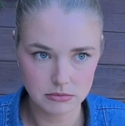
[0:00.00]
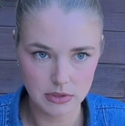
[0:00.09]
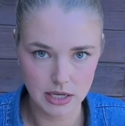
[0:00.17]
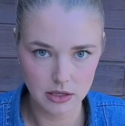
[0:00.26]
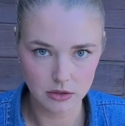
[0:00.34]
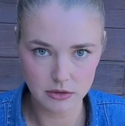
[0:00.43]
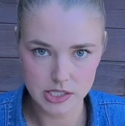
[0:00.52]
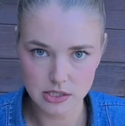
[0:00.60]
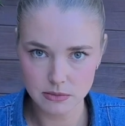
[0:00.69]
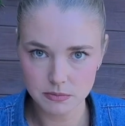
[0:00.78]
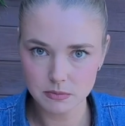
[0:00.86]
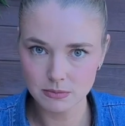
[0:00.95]

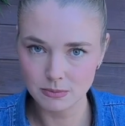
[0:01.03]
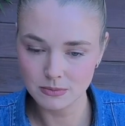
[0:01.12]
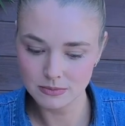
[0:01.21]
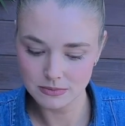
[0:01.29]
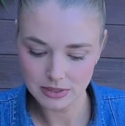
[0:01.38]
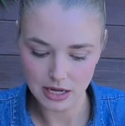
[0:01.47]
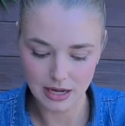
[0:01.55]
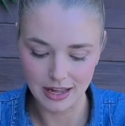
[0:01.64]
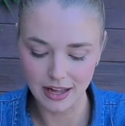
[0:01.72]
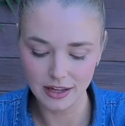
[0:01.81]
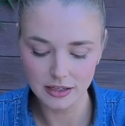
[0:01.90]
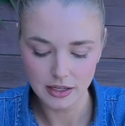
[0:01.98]
algorithm.
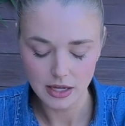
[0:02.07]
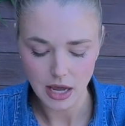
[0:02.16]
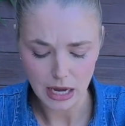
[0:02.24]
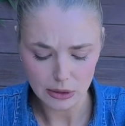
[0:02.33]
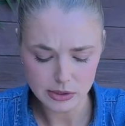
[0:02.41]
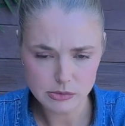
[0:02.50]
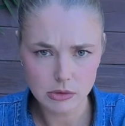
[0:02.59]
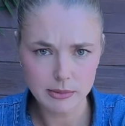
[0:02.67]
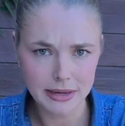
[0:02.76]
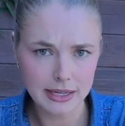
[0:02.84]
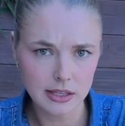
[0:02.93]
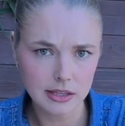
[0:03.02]
I always want to
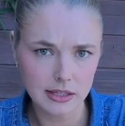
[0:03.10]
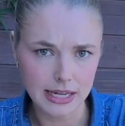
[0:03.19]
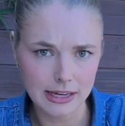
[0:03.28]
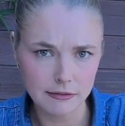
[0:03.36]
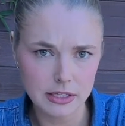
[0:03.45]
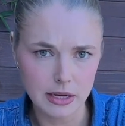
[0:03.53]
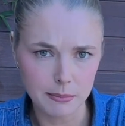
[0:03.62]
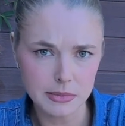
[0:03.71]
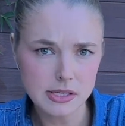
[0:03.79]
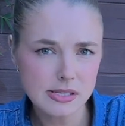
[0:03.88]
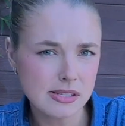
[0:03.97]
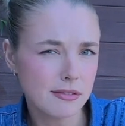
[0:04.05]
make even
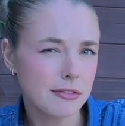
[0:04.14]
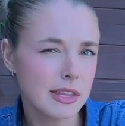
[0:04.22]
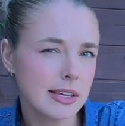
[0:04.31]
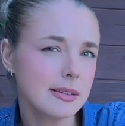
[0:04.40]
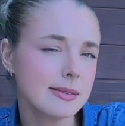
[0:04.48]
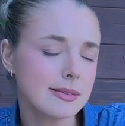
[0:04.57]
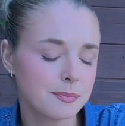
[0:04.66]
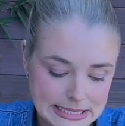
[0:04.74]
numbers of things.